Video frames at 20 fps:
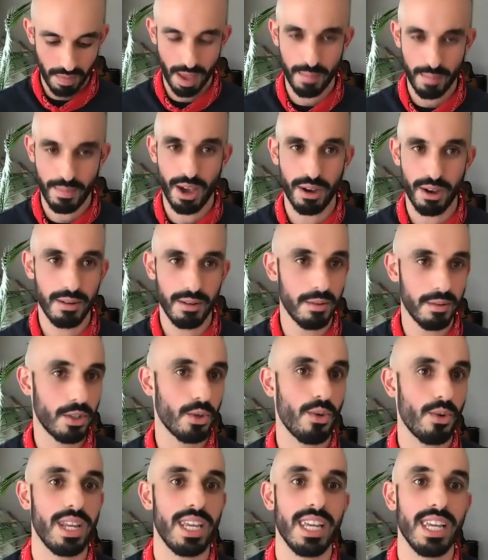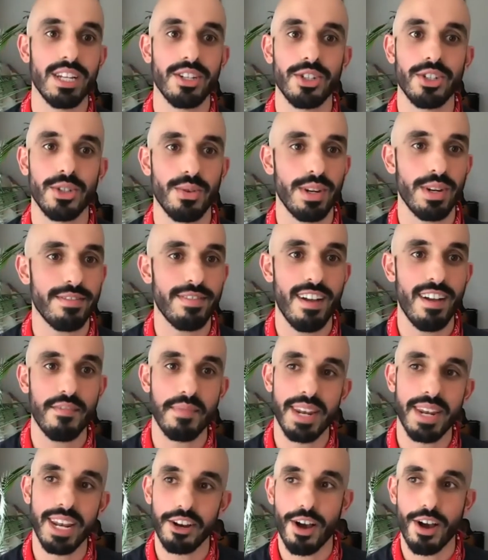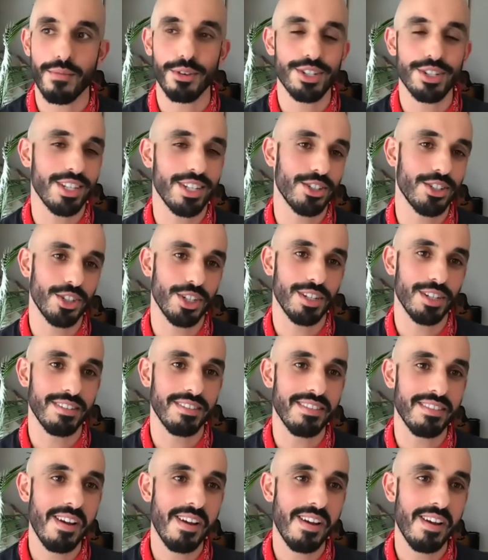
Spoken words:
about a 20-ish, 25-minute conversation.